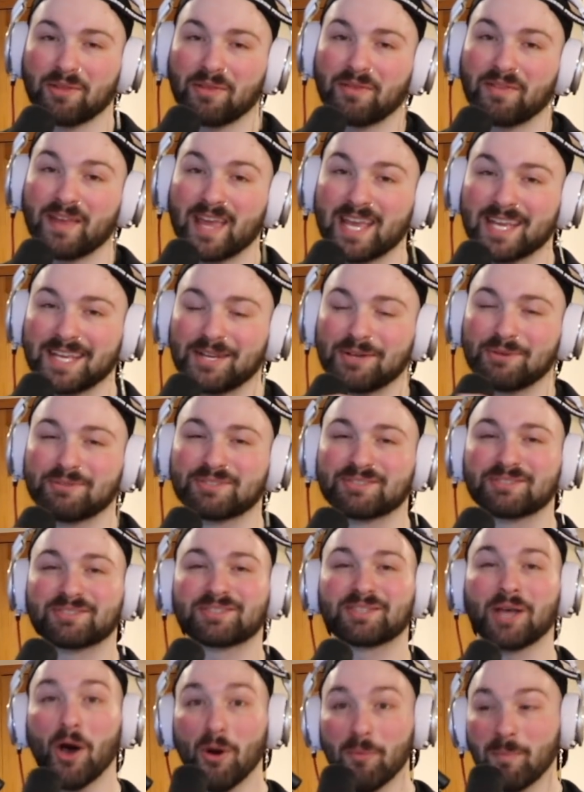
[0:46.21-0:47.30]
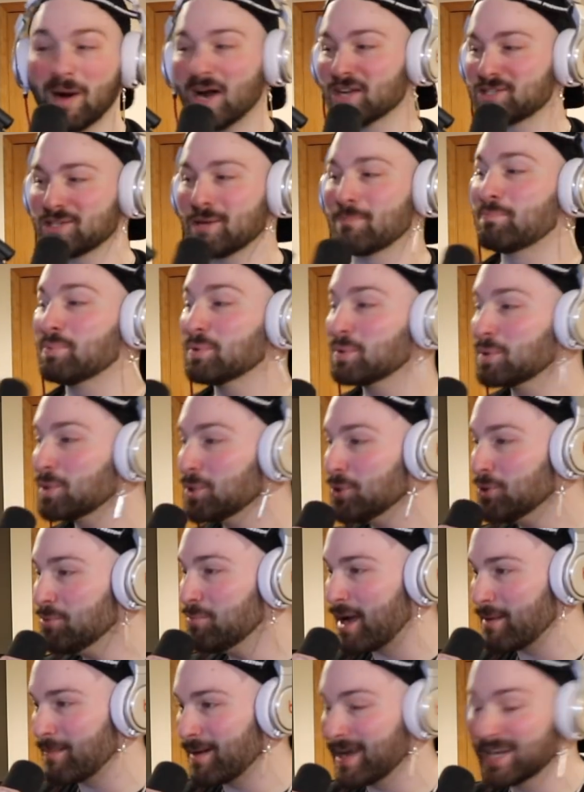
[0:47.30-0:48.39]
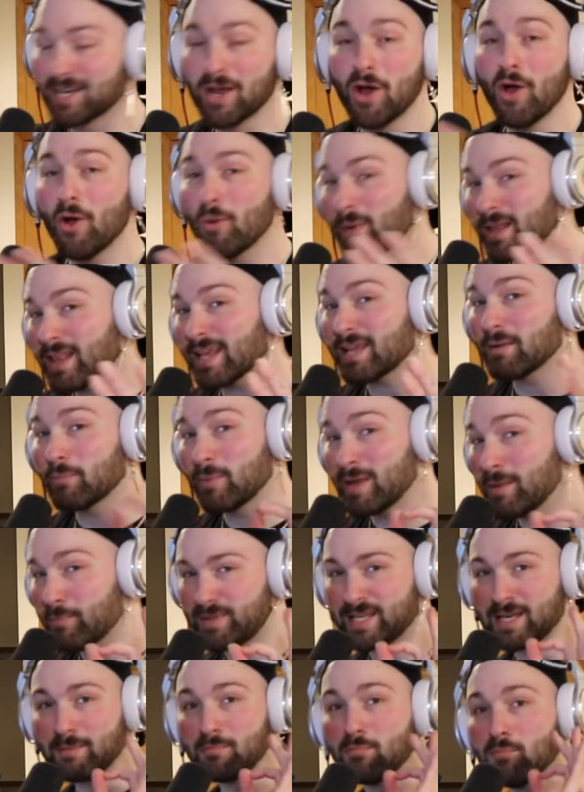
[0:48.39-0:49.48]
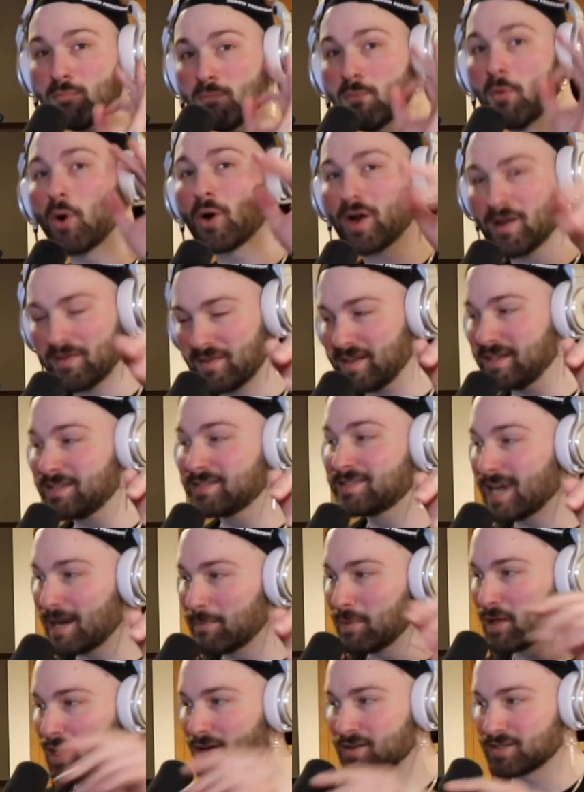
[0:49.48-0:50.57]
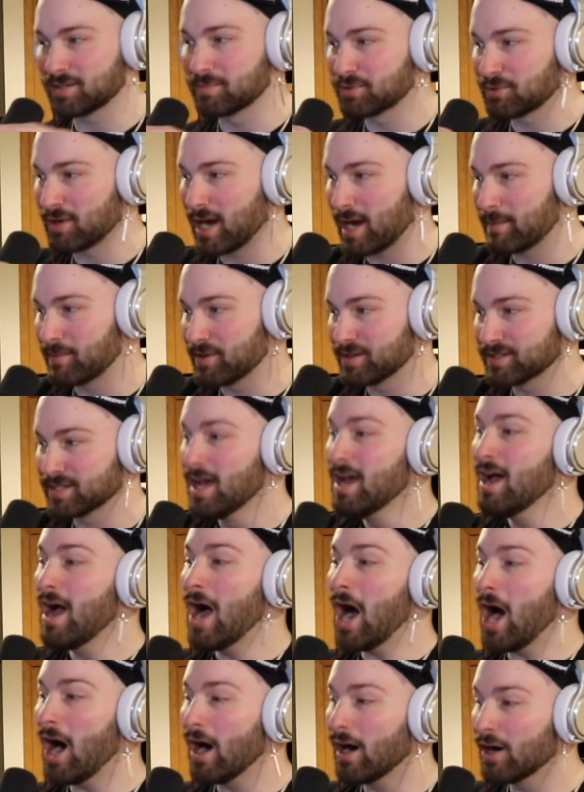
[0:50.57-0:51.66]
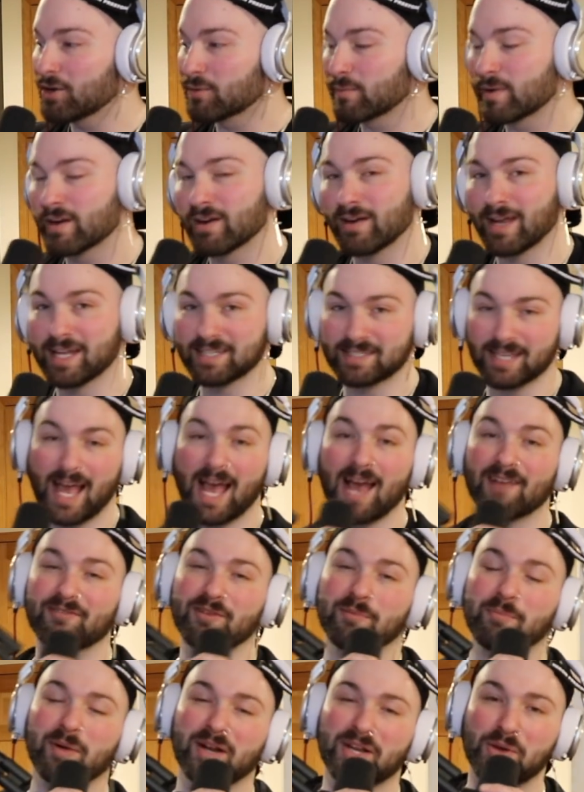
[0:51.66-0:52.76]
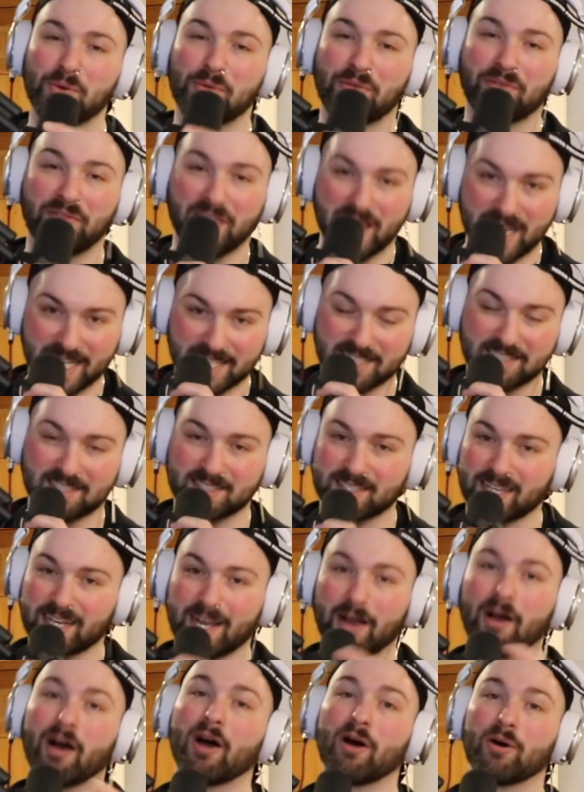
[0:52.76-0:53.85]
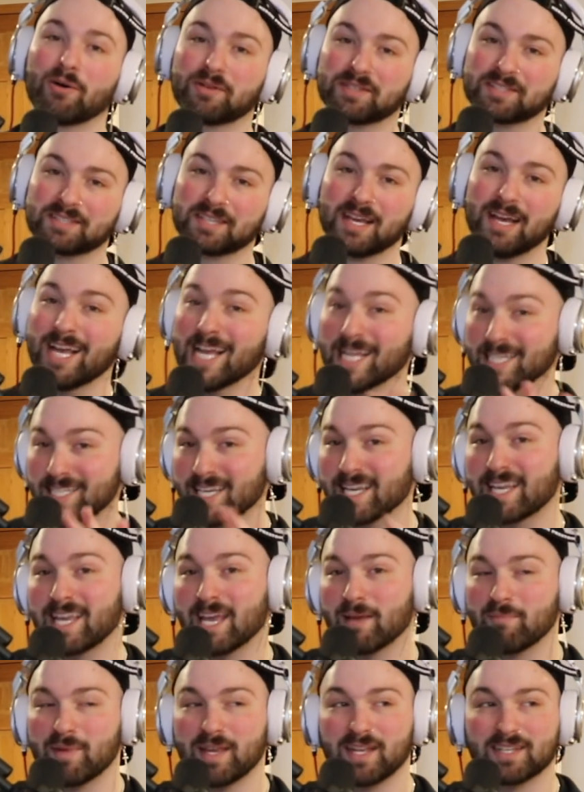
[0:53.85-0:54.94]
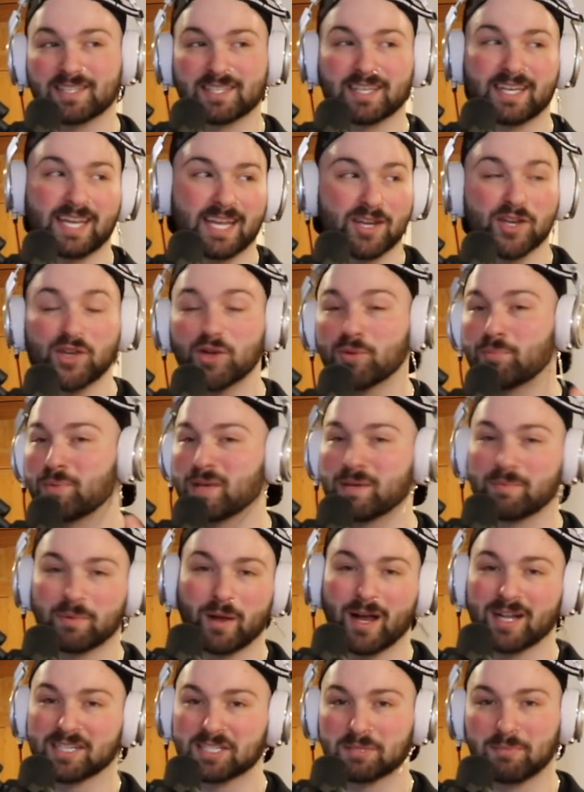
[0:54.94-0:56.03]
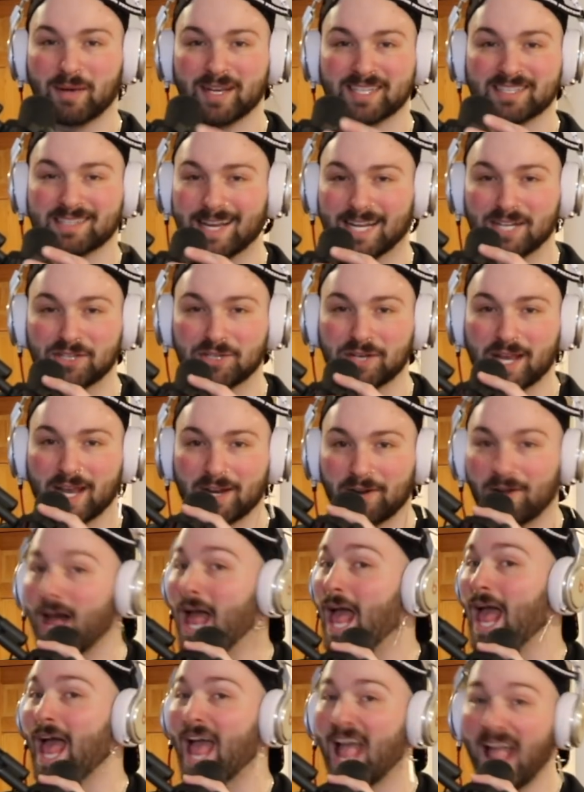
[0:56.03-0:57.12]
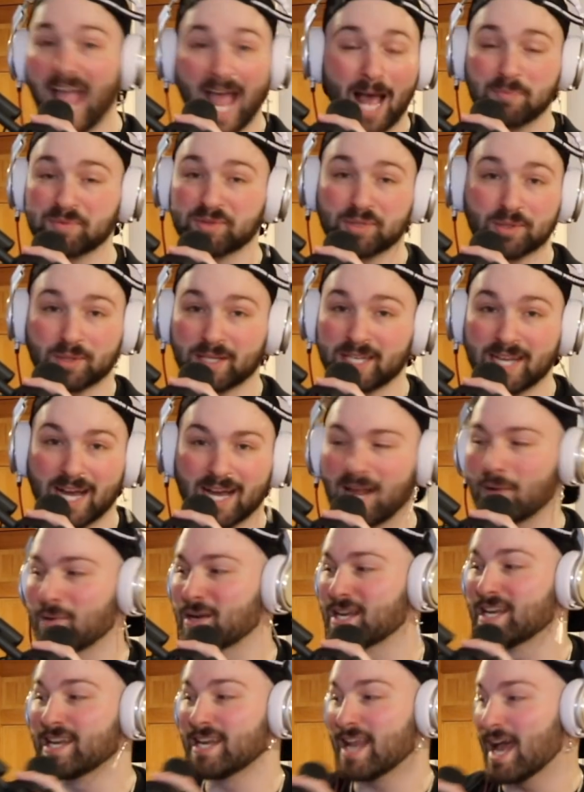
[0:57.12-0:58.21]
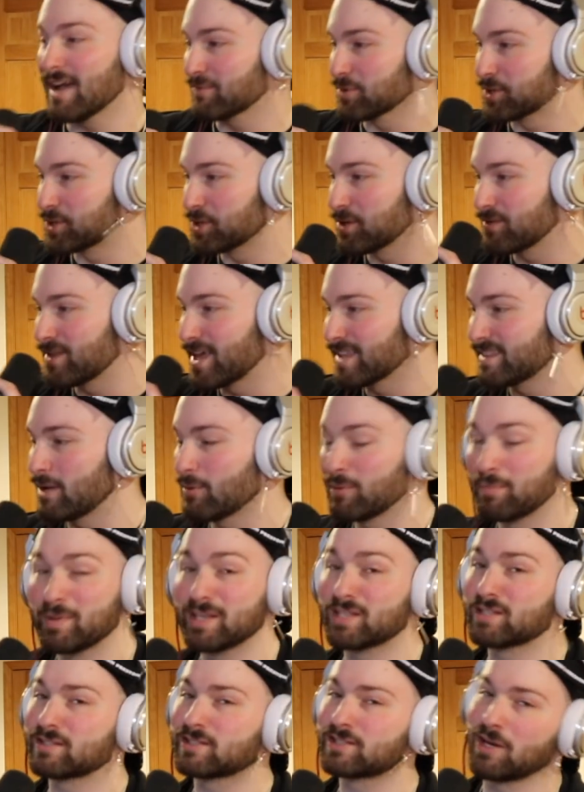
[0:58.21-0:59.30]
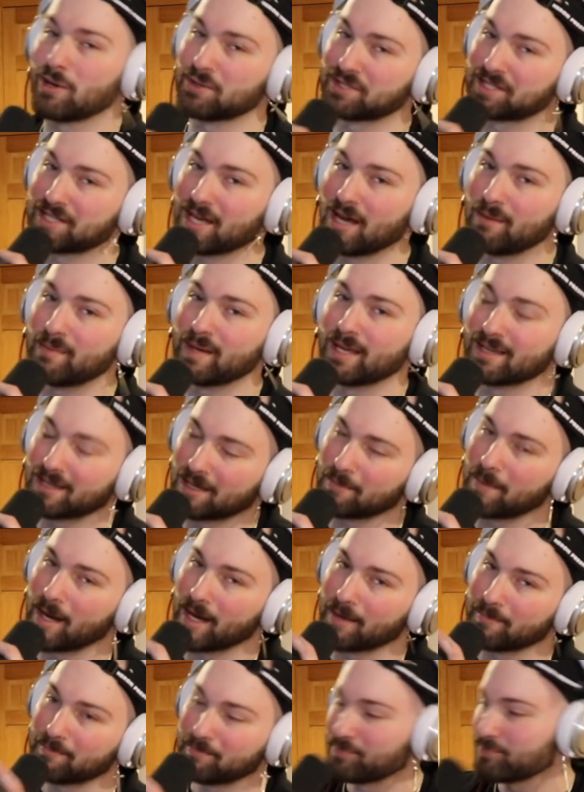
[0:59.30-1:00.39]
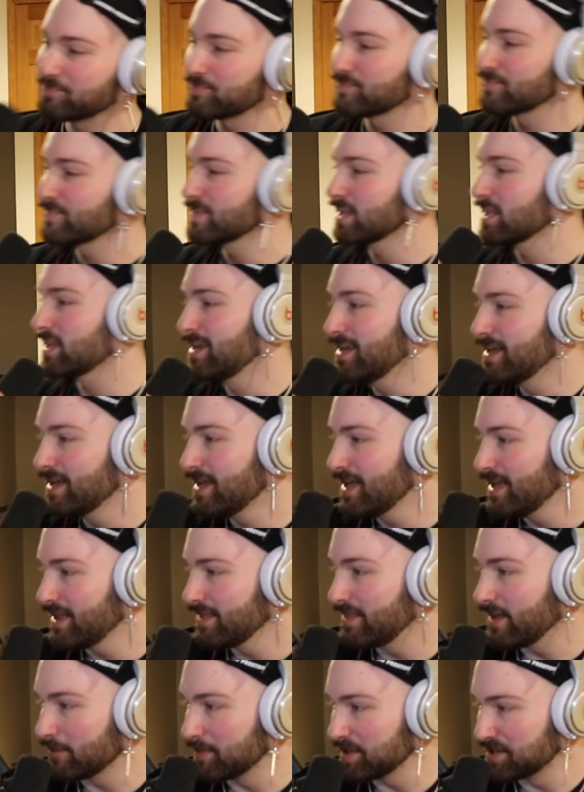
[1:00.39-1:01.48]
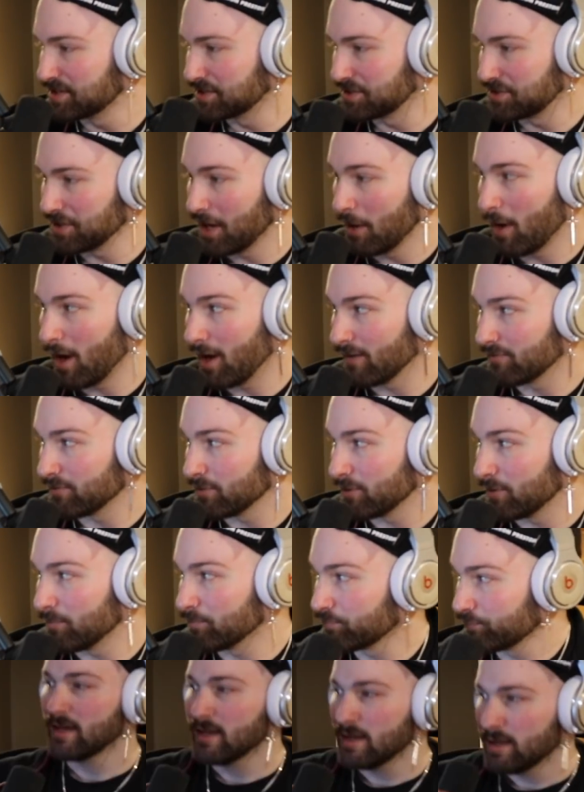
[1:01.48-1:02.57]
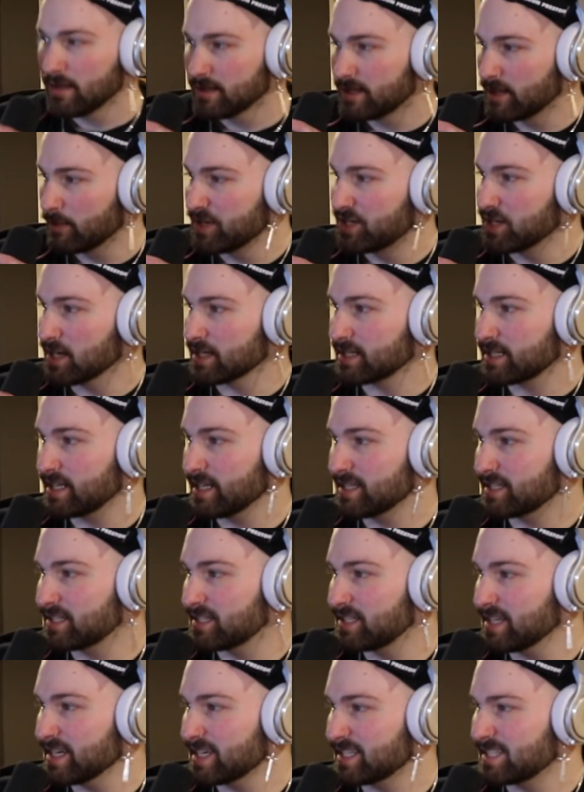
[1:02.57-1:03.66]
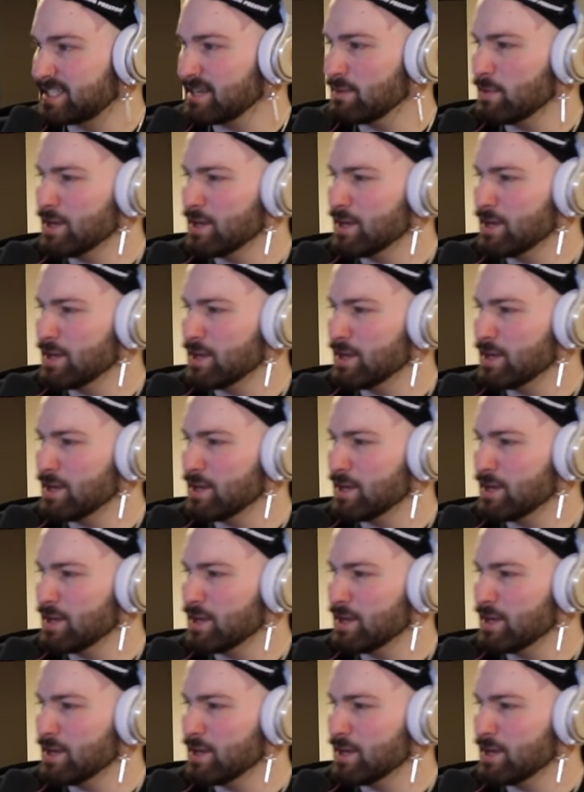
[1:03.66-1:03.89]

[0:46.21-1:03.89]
Thank you so much. It blew my mind. We did more than double our subscribers. Unreal. And to everybody who thinks this is like a hoax to get me to get new people onto my second channel, absolutely not. I would never do that. That would be so scummy. Come on. That would be so awful. Did we just hit 60?